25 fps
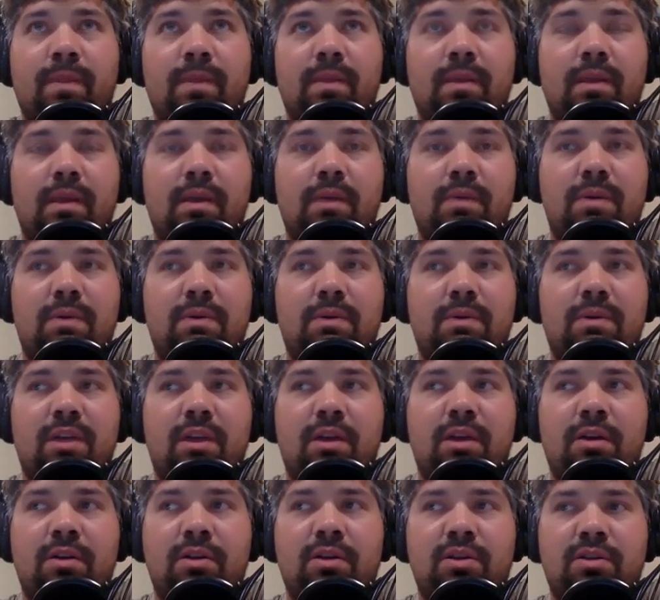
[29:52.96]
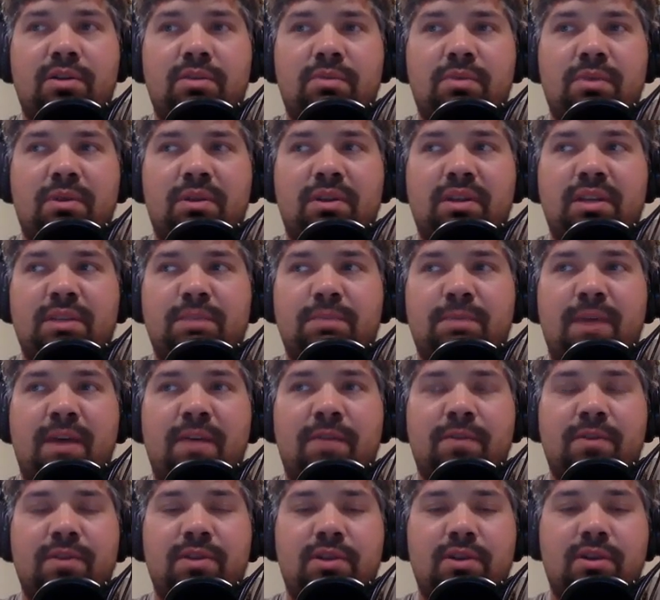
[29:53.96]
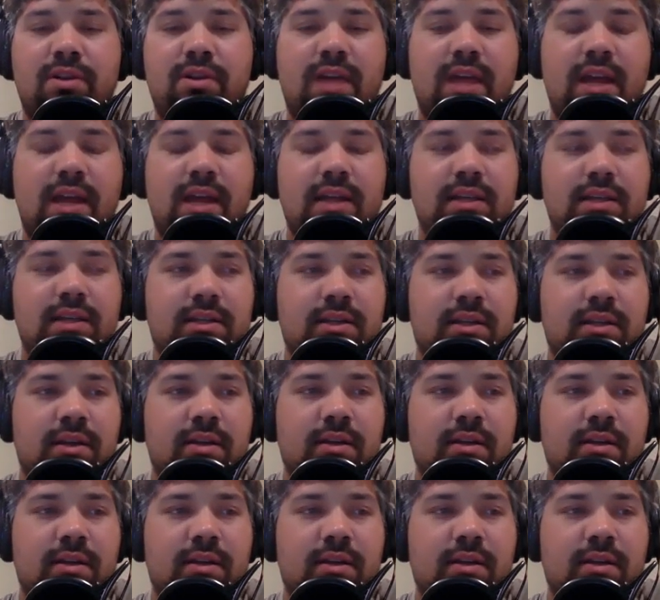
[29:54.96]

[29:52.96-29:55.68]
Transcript: And we were there. We were at the spot for 2 nights.